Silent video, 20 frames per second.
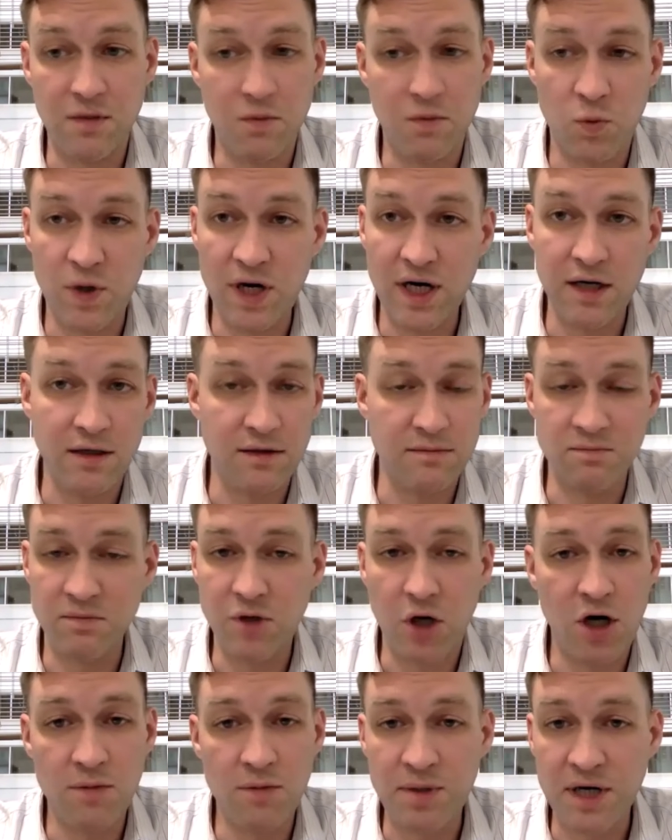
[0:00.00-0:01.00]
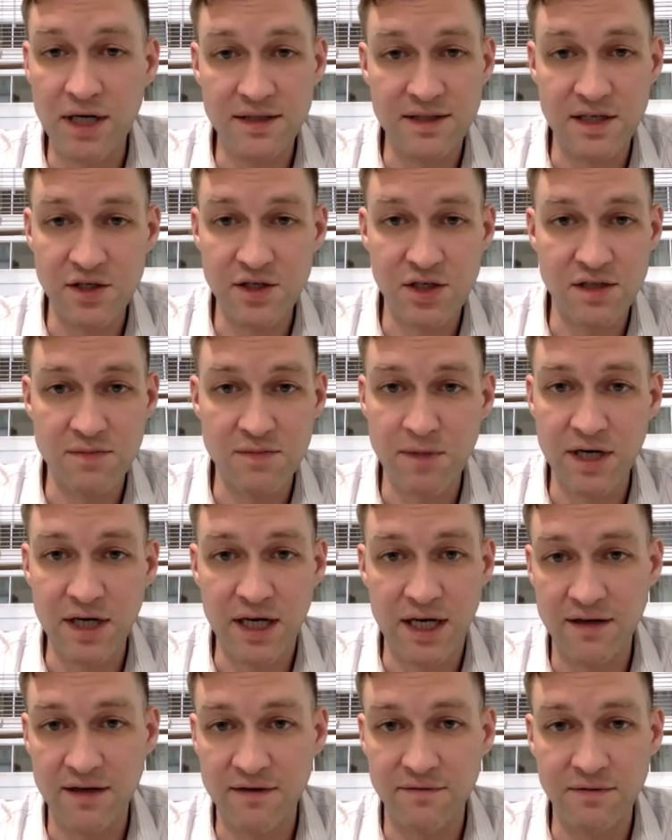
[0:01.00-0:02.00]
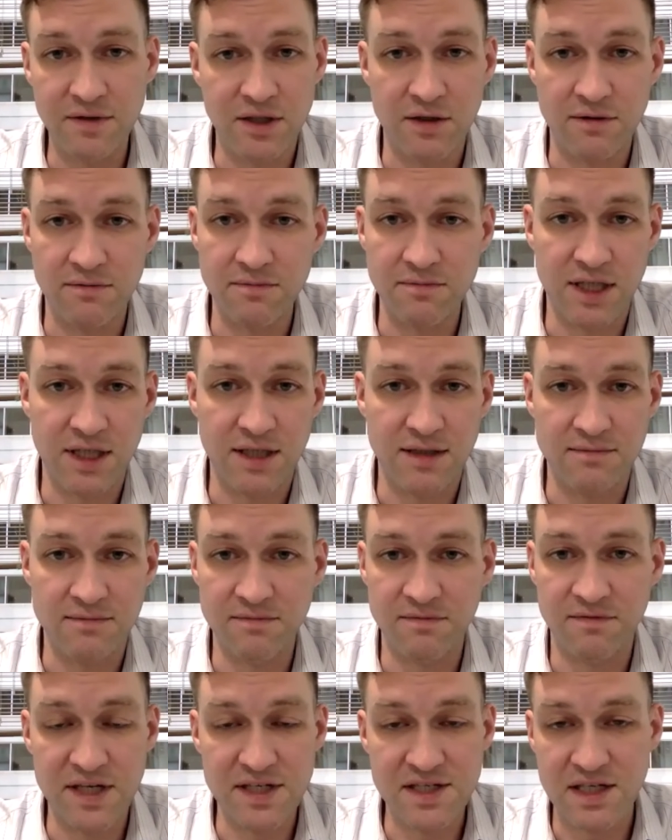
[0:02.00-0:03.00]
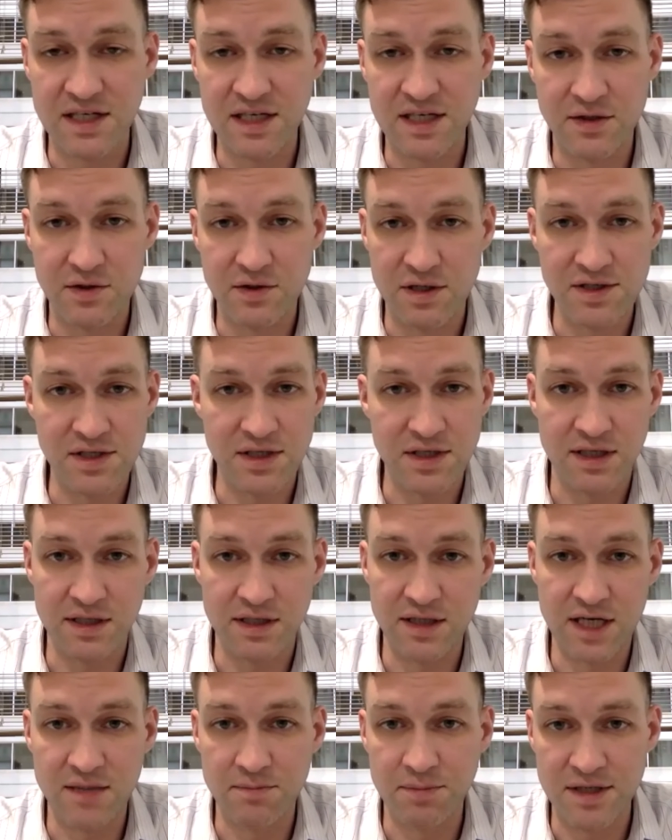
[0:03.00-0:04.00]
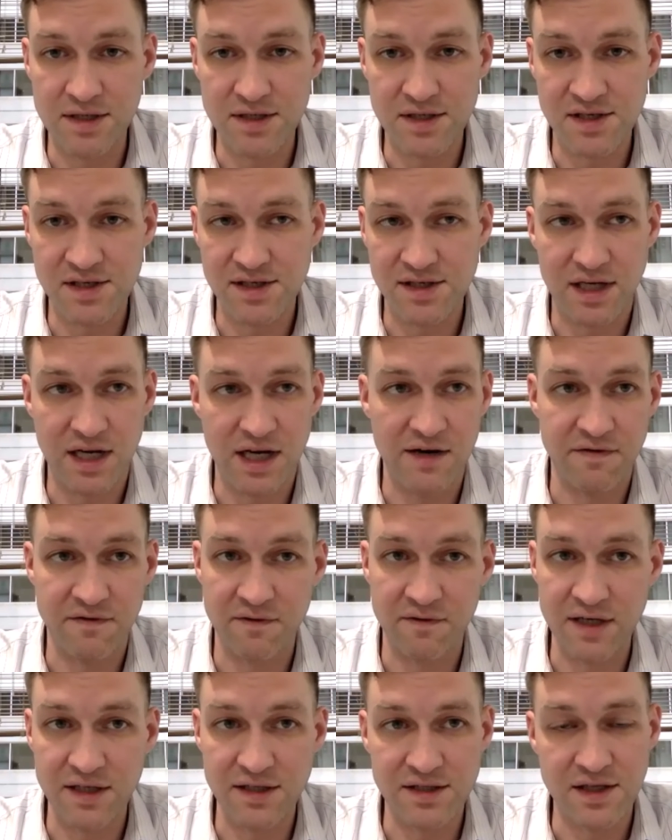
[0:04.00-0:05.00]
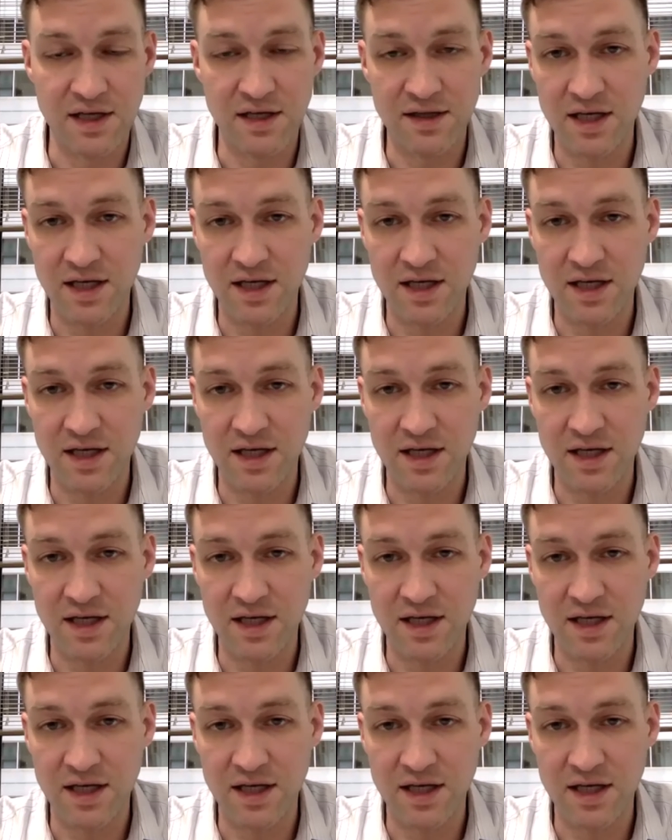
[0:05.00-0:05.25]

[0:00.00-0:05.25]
while all politicians might have vested interests in a lot of places and have friends that